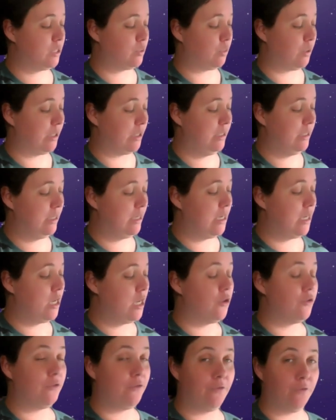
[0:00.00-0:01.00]
one,
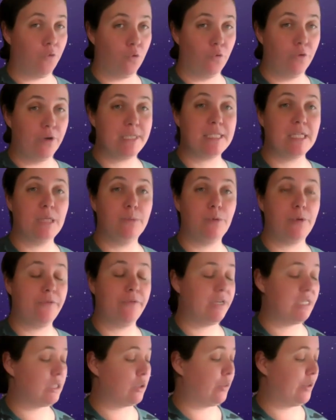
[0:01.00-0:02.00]
4 is still a
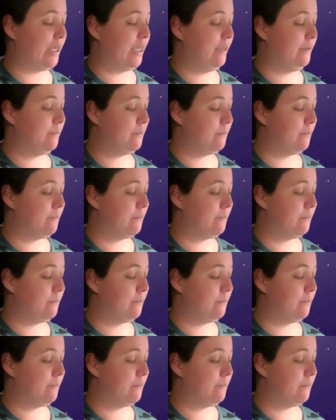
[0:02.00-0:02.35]
perfect square.